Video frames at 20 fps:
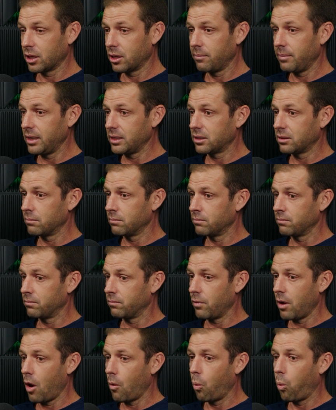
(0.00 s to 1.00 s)
to be
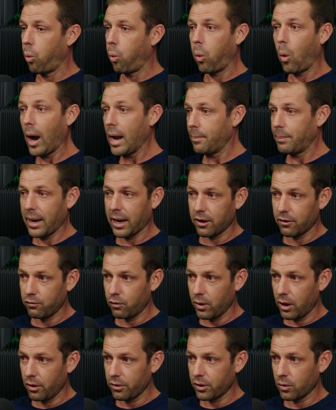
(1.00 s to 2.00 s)
a wipe out of
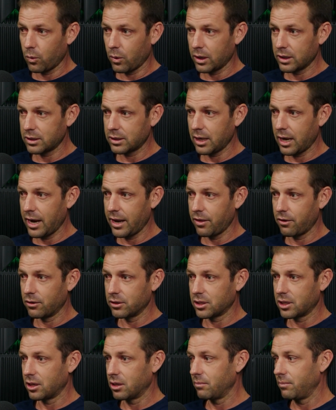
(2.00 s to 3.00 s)
wealth on one side, and there's
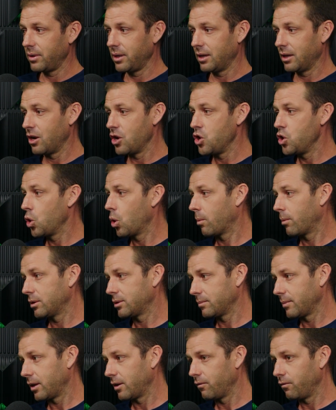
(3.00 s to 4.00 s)
going to be an
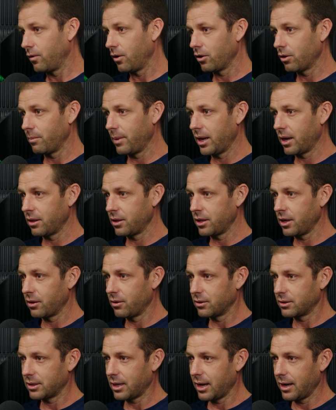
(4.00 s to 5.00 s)
enormous amount of wealth made on the
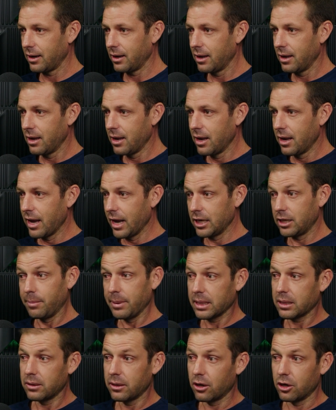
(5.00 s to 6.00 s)
other side. And to
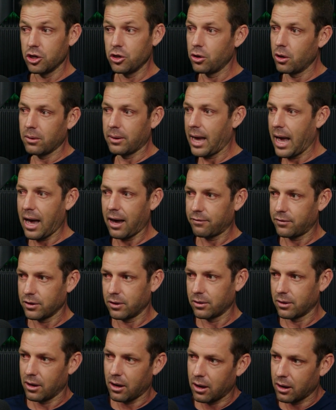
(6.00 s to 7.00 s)
be clear, you don't have to
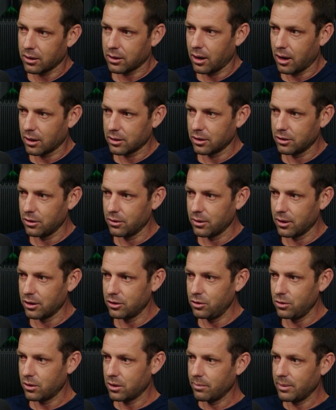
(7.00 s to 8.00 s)
go to Hong Kong to do this.
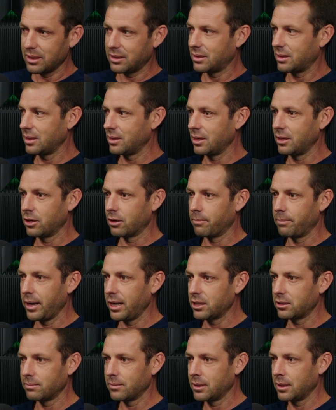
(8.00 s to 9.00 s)
You could be sitting in your
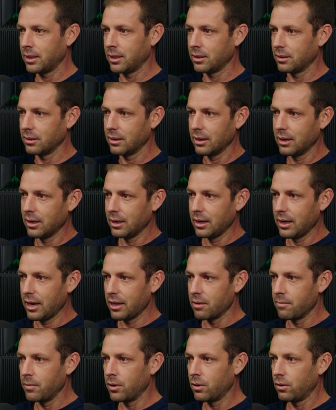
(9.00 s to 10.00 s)
basement in
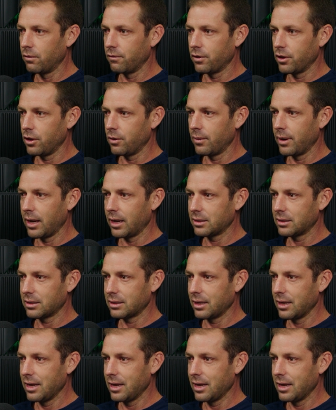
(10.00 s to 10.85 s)
the middle of the US,